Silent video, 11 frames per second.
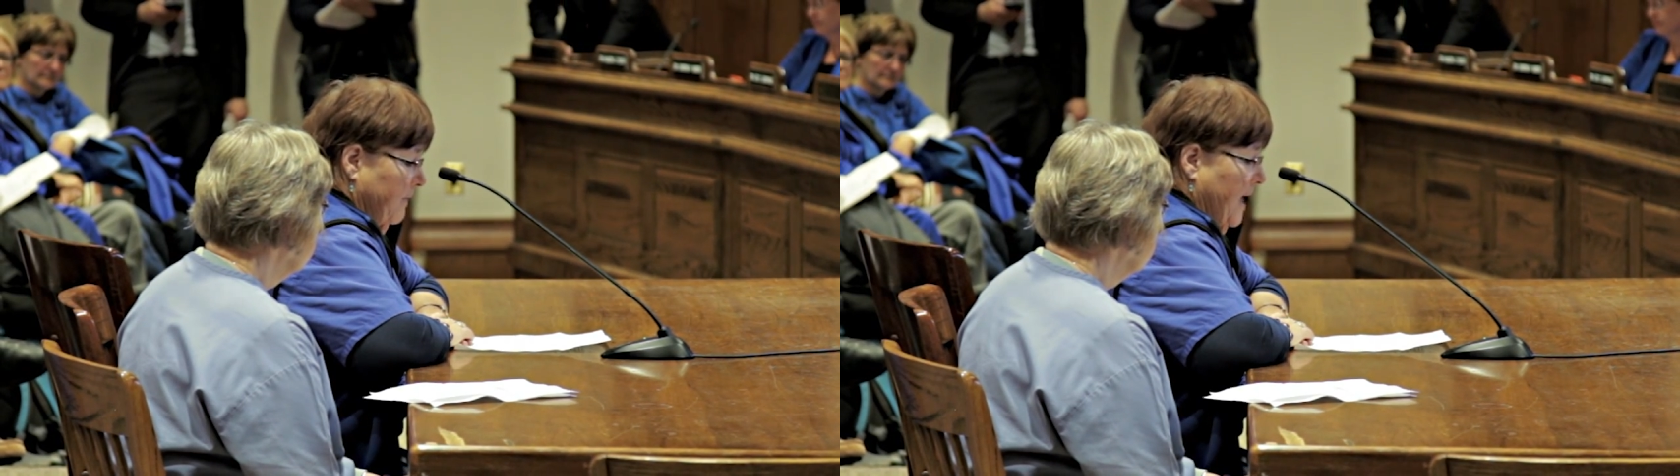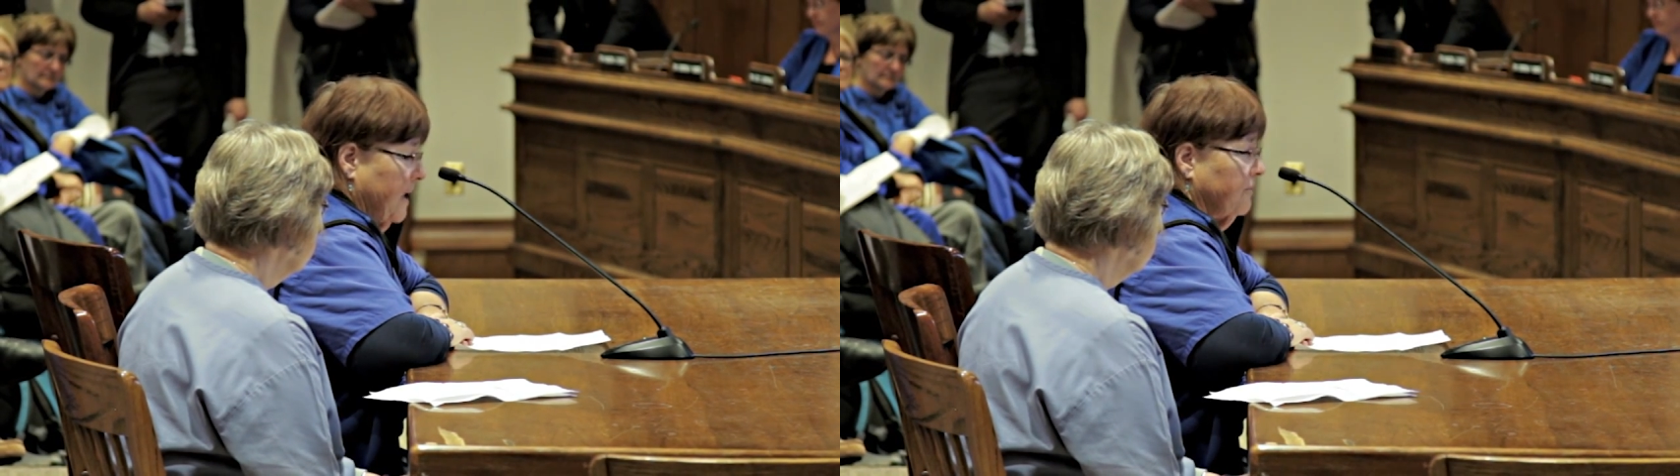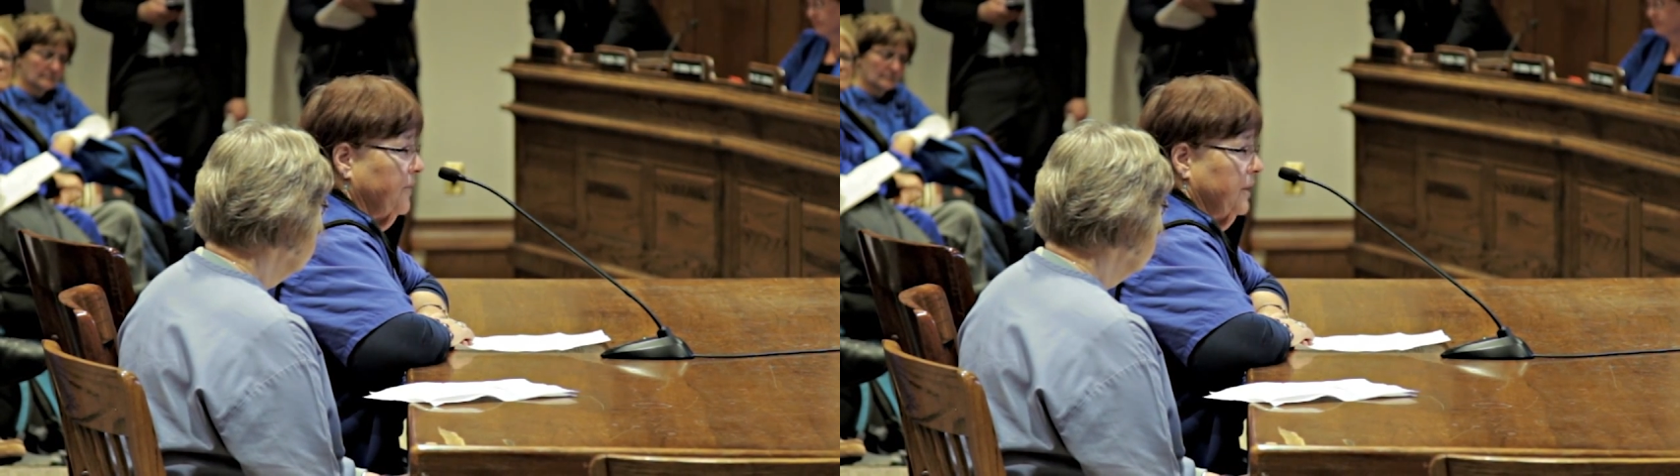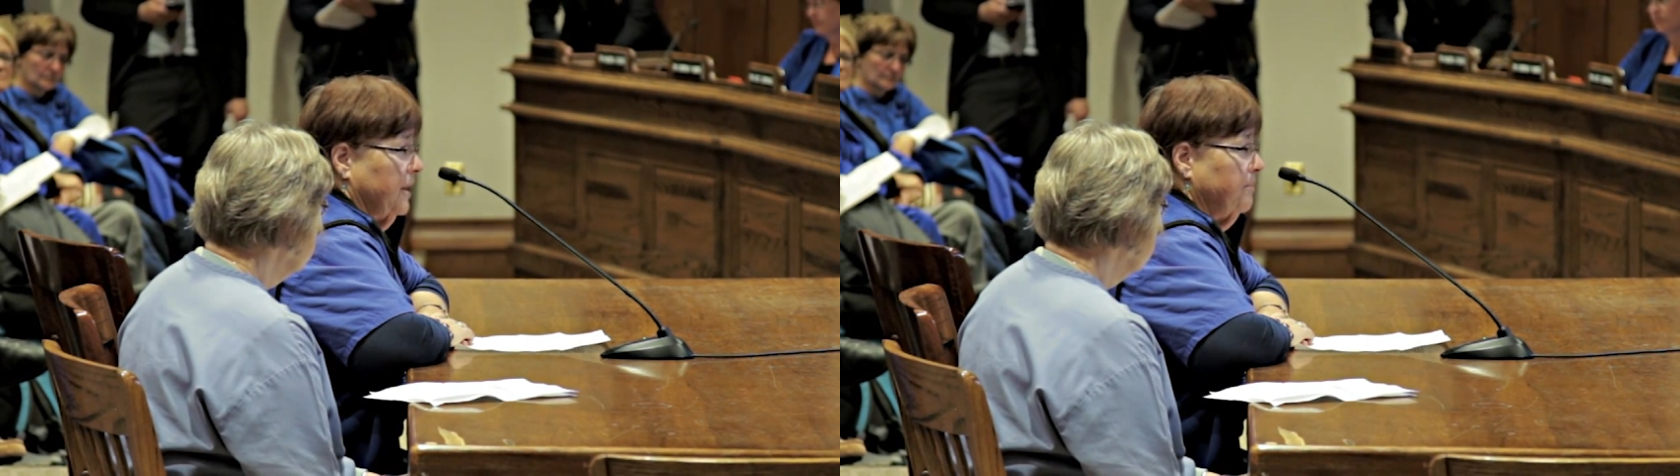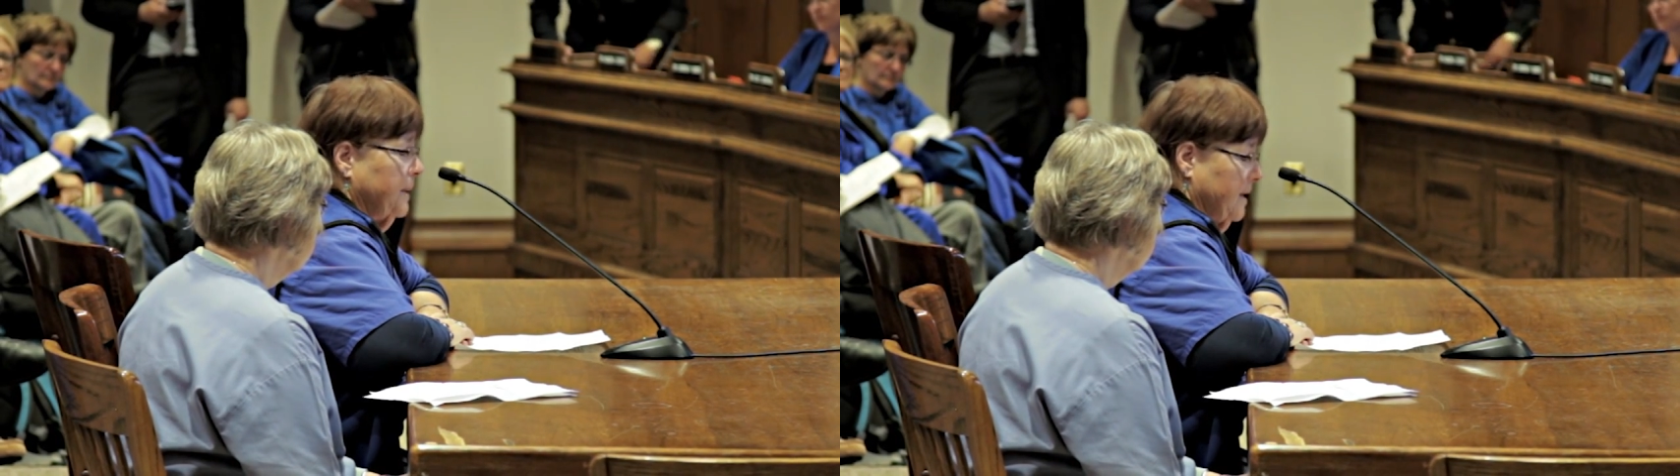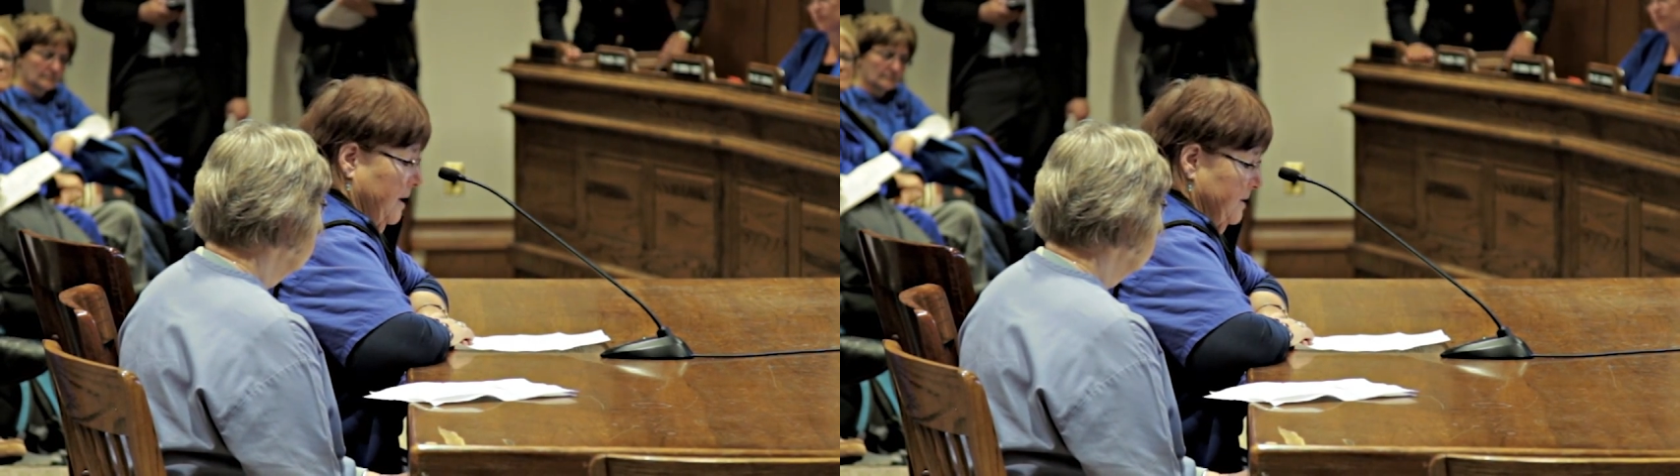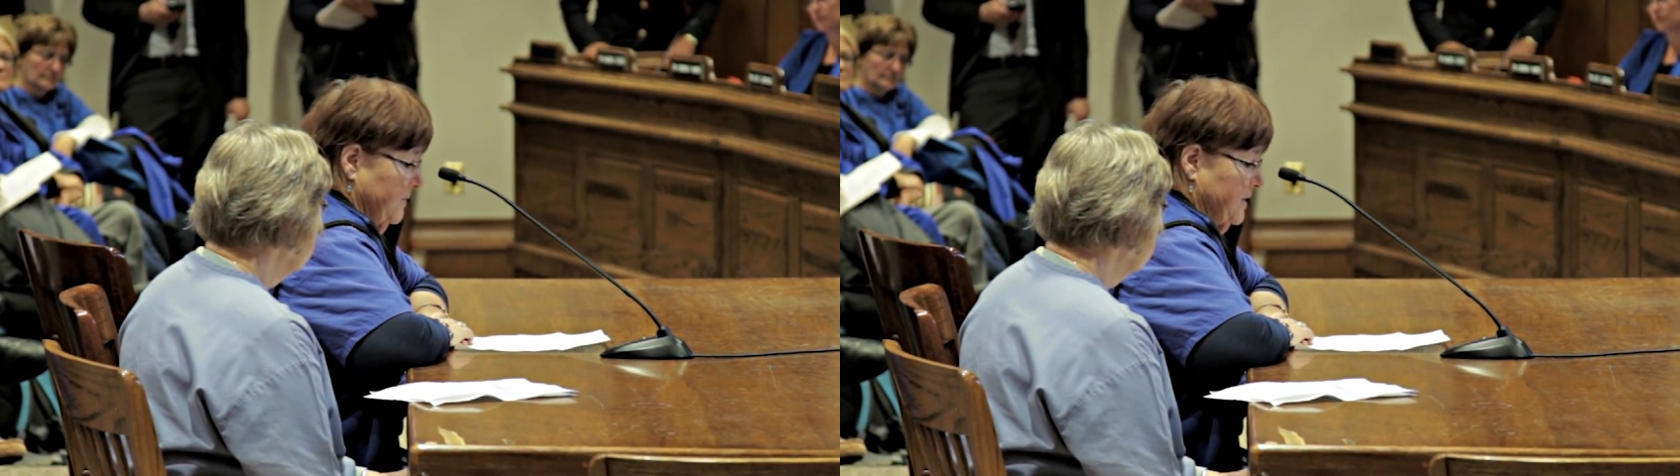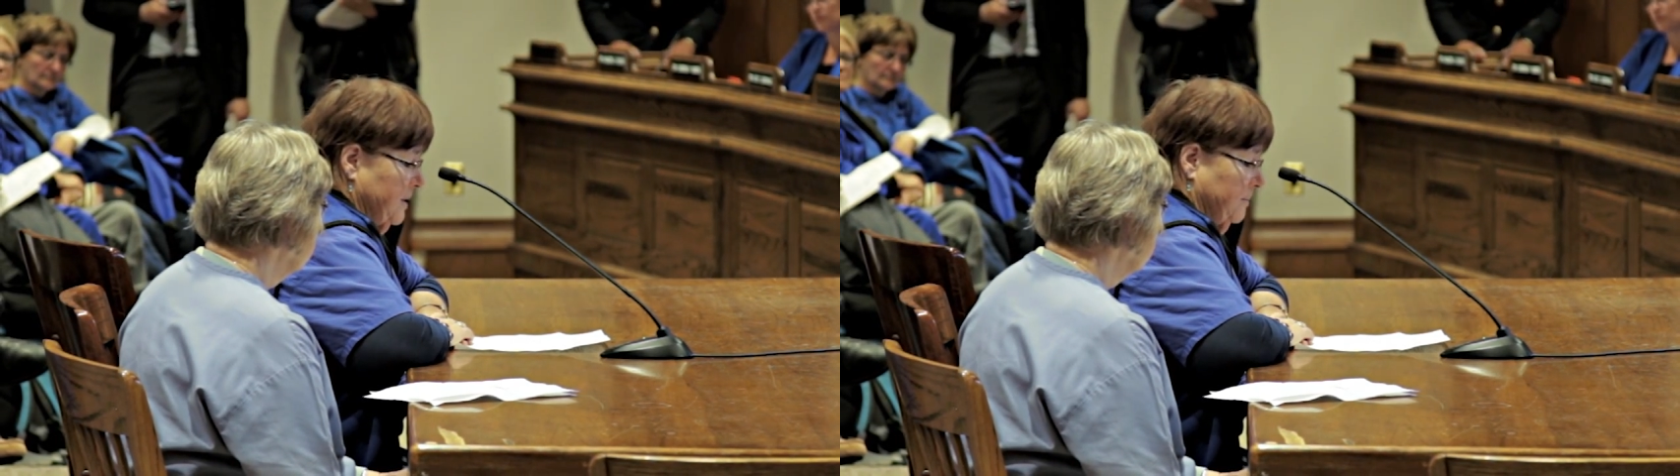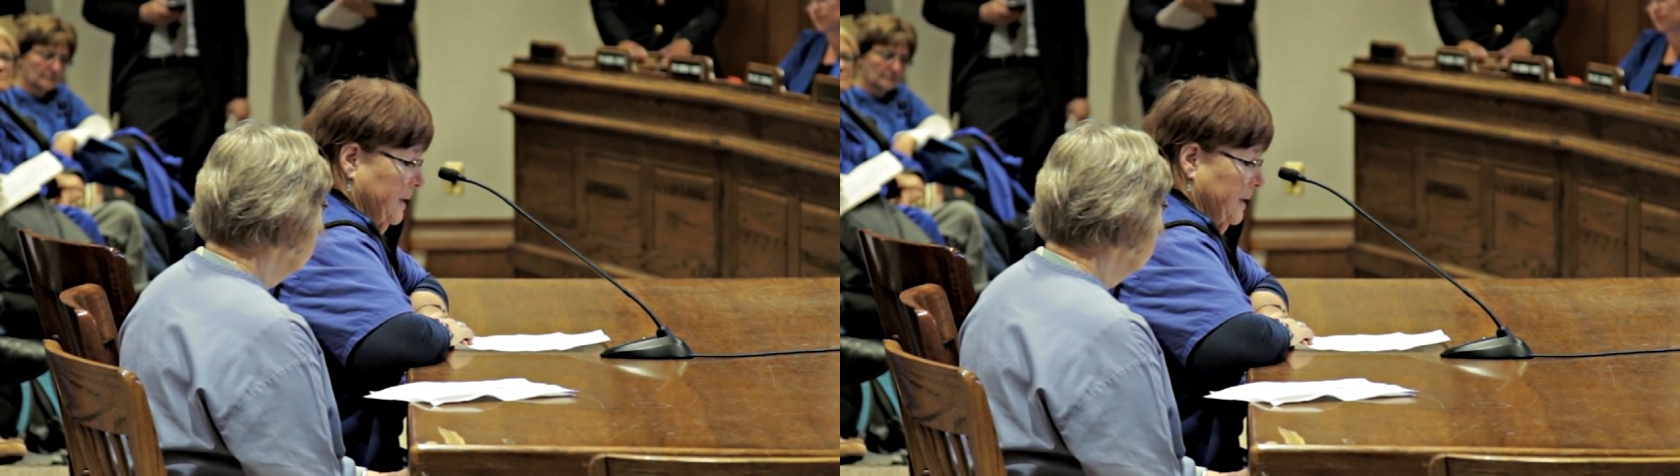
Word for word: Thankfully, because of some